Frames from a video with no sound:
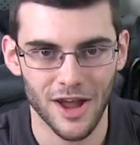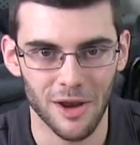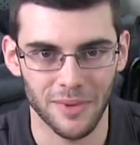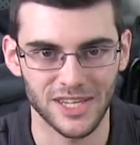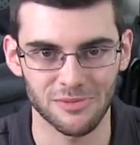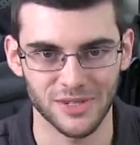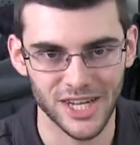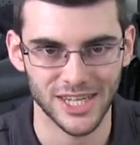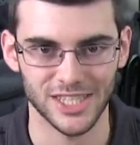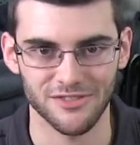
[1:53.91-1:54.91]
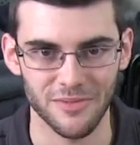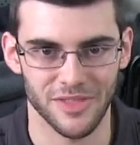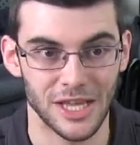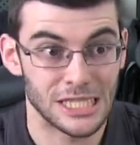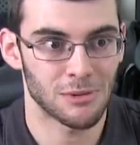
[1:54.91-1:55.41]
around because it protects us from
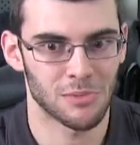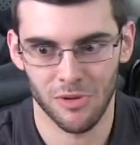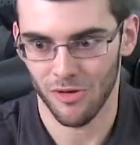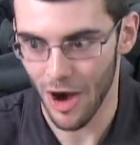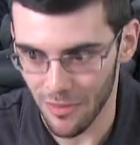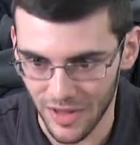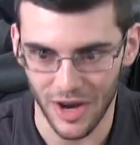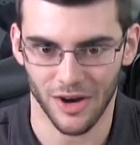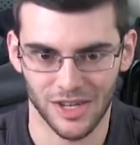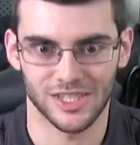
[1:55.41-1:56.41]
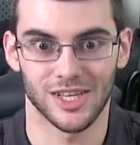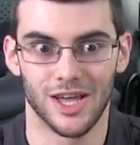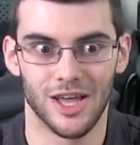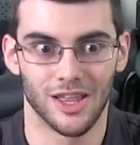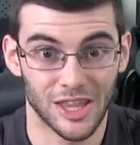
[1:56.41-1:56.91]
things that would probably hurt us,
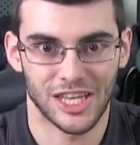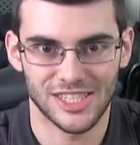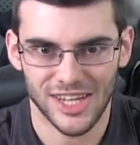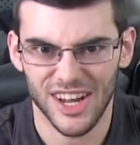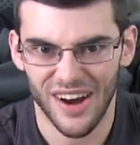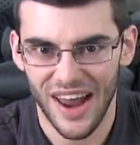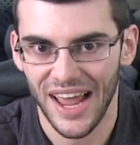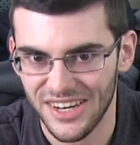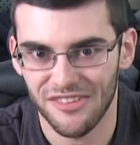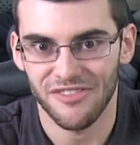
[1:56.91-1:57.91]
like sticking our hand in